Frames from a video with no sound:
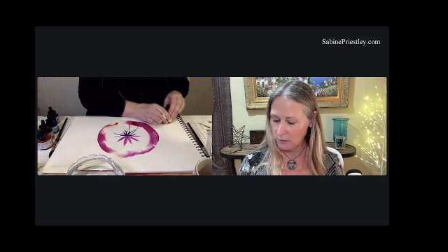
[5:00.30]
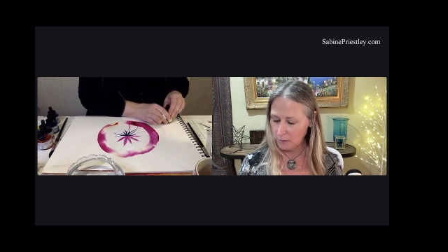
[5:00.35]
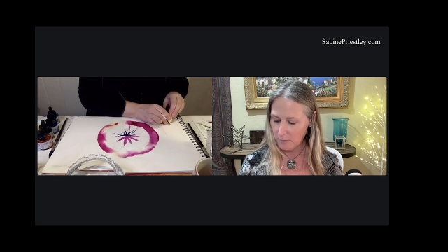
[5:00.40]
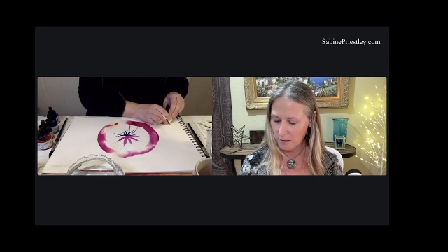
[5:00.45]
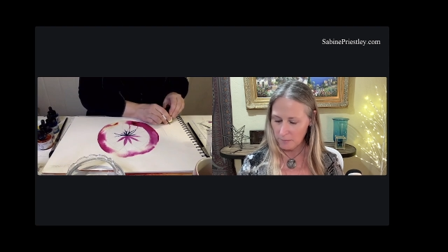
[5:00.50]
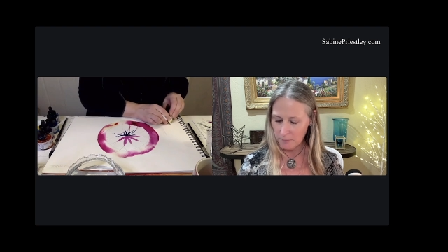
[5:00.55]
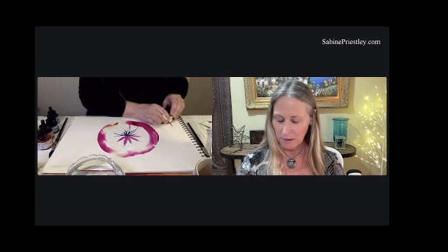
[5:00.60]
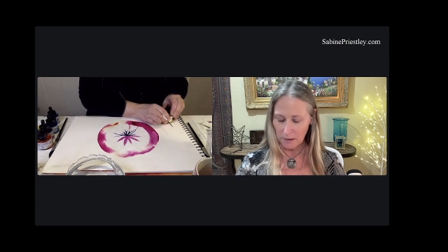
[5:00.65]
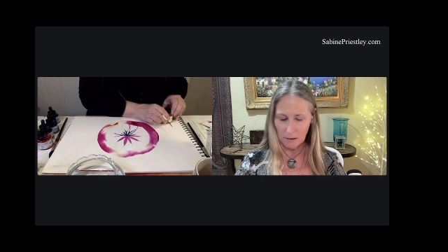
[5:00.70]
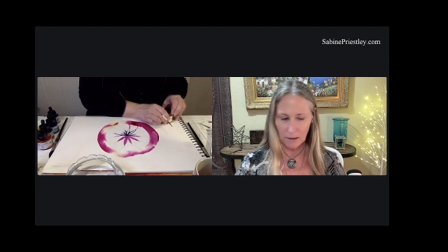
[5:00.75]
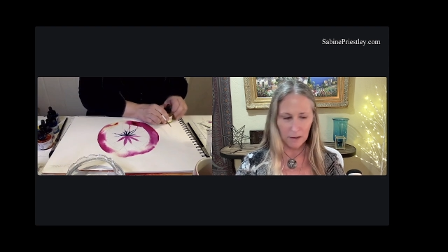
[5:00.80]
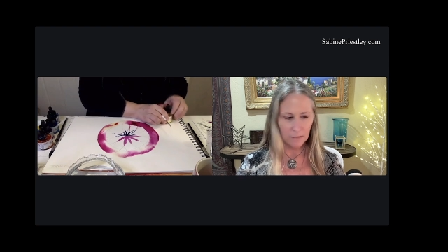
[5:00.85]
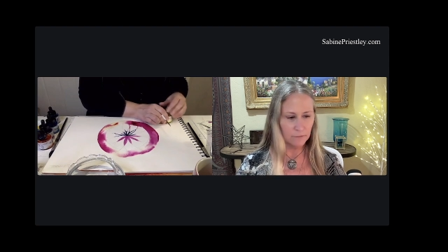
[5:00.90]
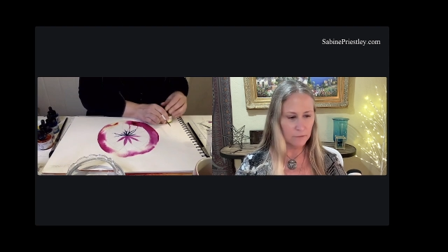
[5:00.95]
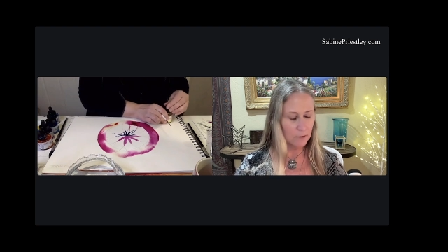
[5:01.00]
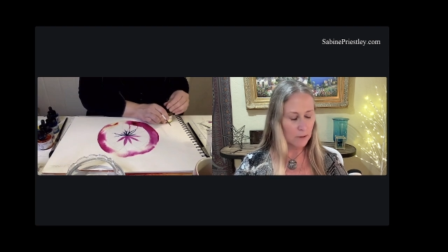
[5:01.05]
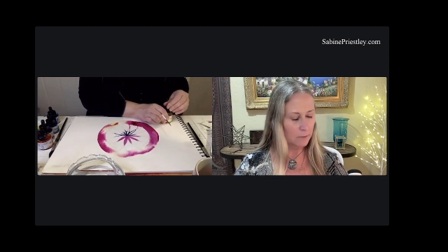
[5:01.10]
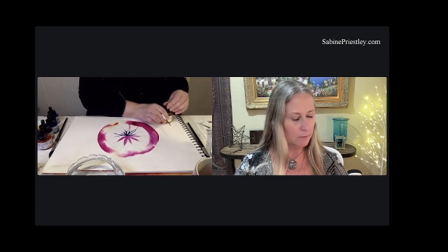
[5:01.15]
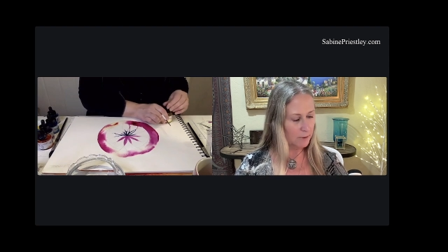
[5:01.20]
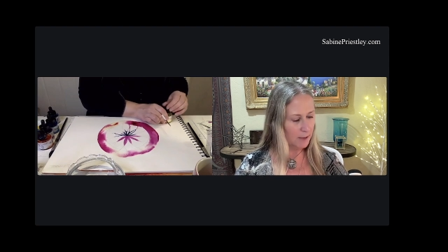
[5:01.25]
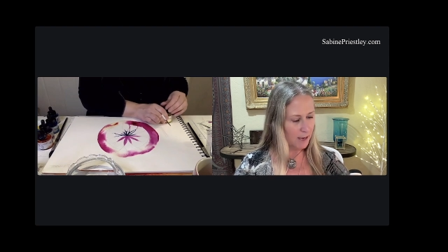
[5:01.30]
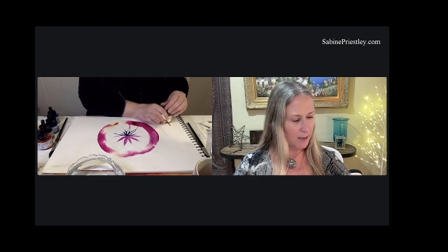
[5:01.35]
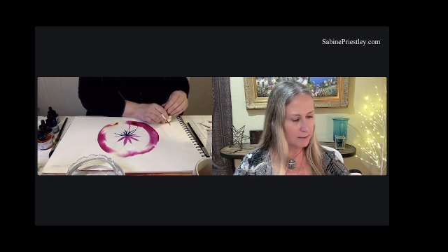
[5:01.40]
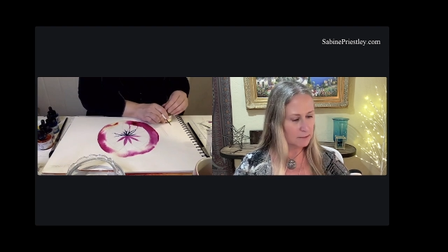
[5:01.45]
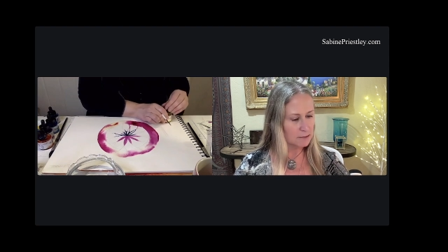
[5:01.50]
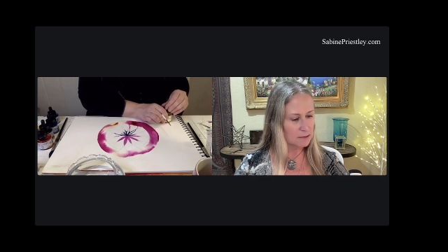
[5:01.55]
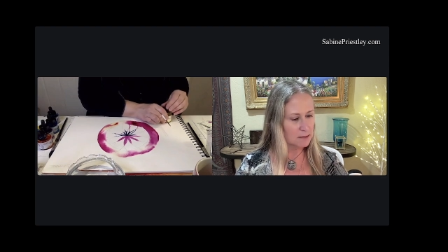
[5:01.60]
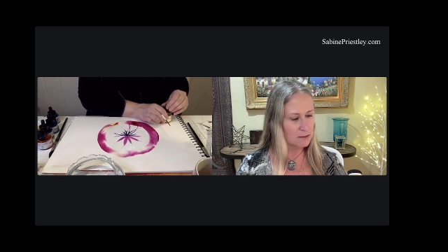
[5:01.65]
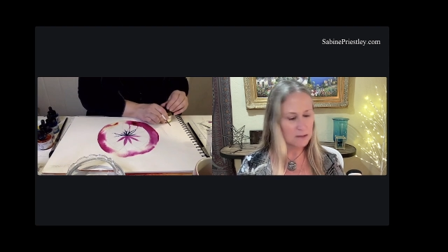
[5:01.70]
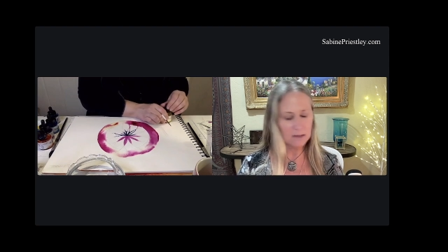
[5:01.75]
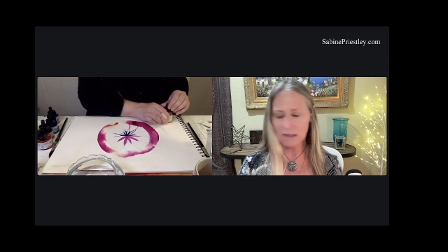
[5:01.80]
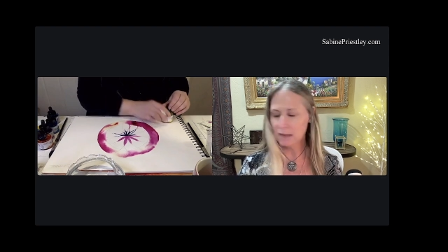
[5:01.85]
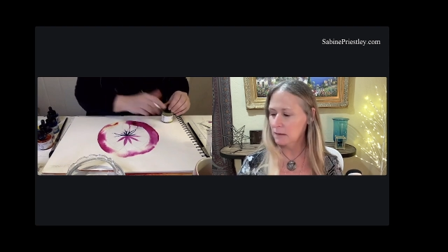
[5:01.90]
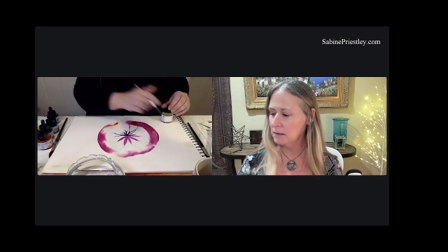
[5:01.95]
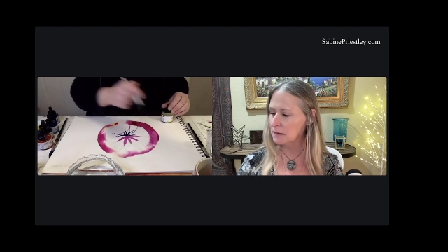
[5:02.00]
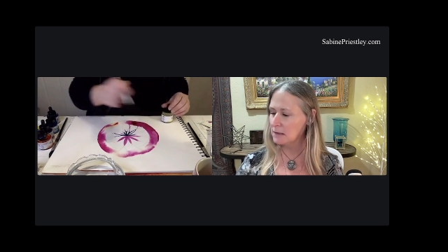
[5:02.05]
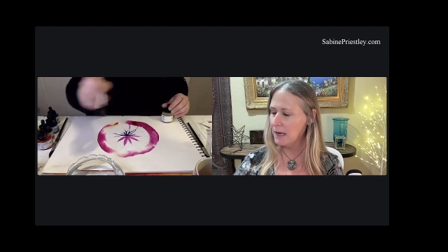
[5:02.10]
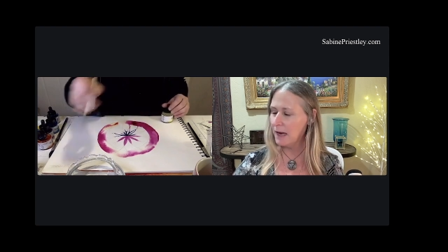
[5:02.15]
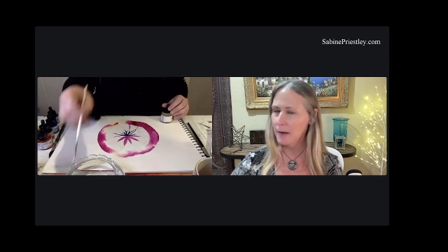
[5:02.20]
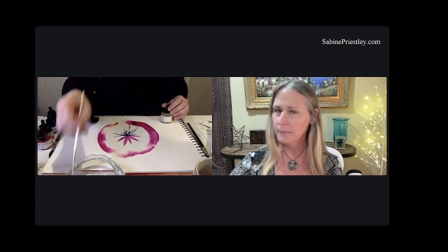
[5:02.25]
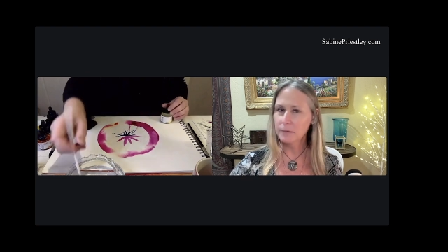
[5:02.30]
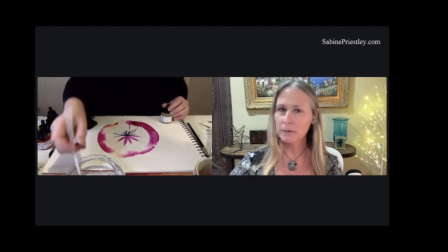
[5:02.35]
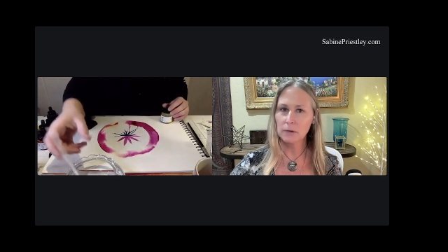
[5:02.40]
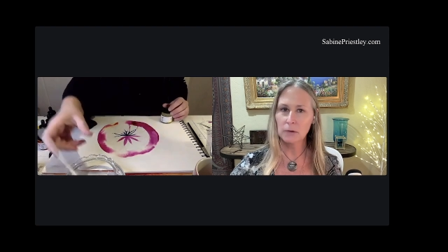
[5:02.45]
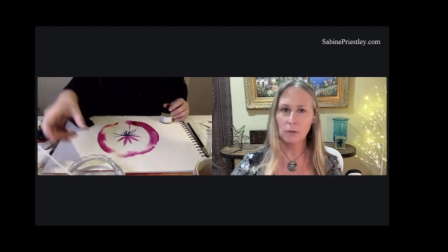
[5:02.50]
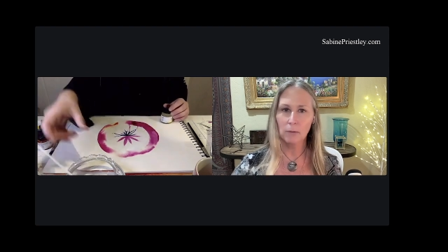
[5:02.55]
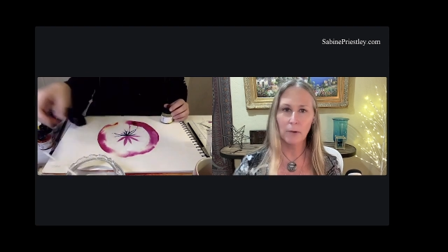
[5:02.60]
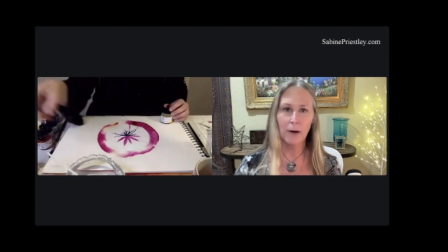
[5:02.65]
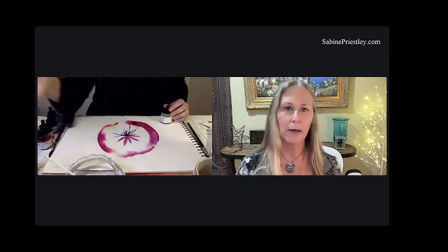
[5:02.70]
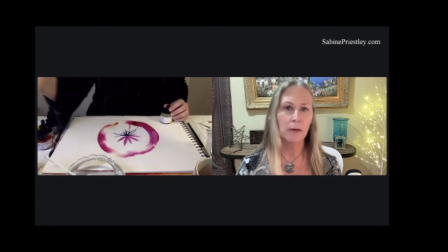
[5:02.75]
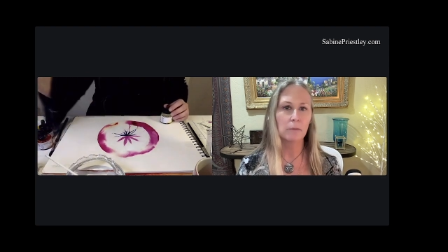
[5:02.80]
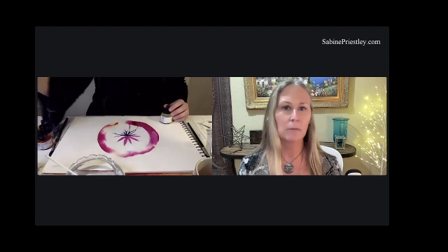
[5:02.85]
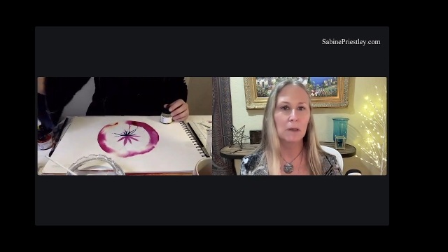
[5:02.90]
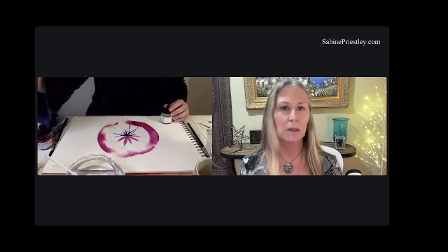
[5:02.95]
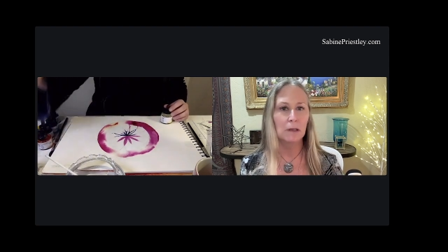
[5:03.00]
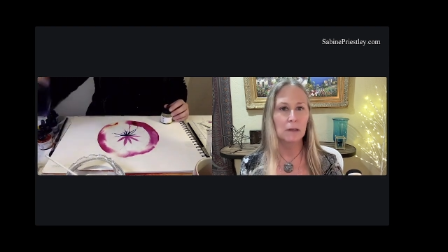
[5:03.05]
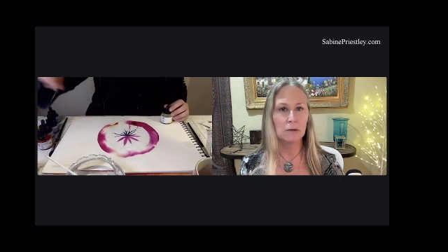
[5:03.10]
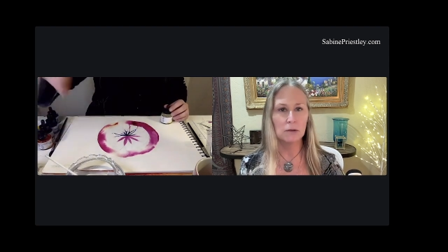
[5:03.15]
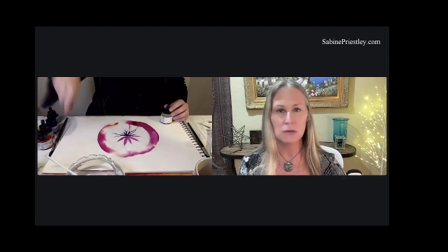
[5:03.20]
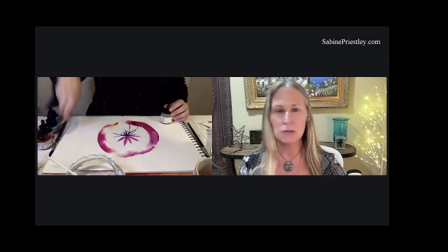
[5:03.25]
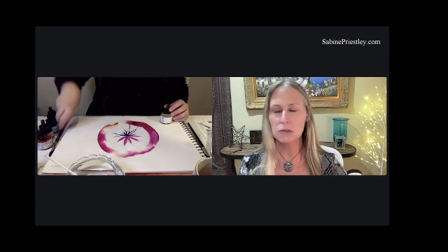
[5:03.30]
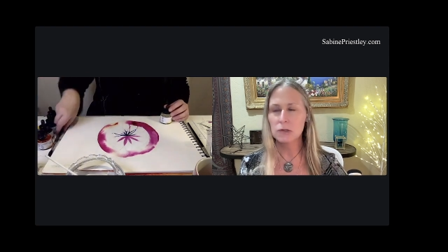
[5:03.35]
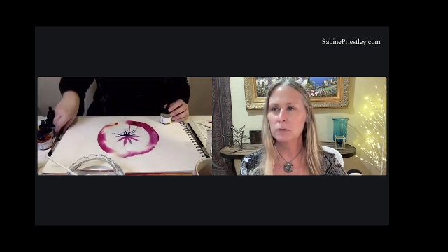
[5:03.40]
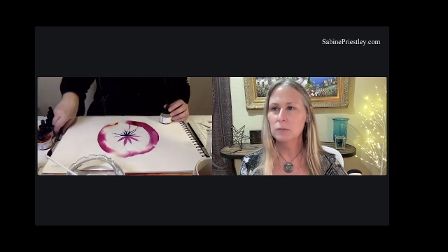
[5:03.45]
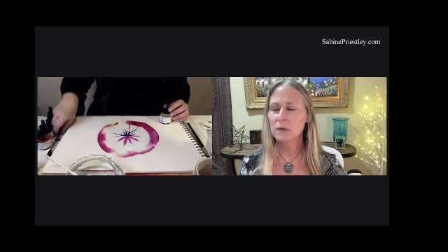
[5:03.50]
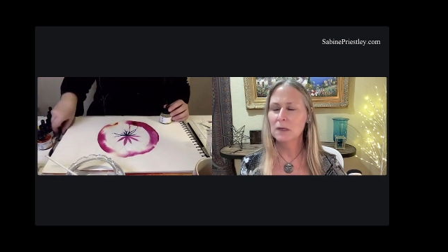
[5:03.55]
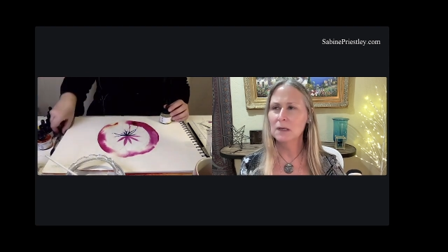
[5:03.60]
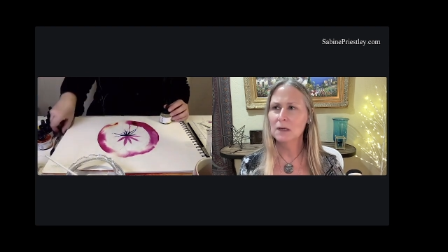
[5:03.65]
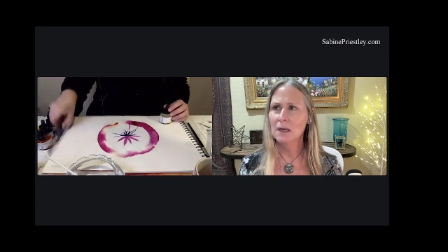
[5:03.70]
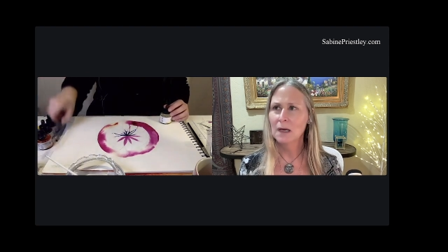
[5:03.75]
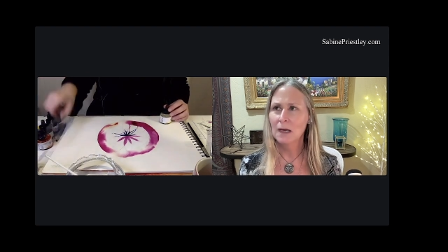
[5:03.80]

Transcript: my life and I reacted as things happened around me and to me.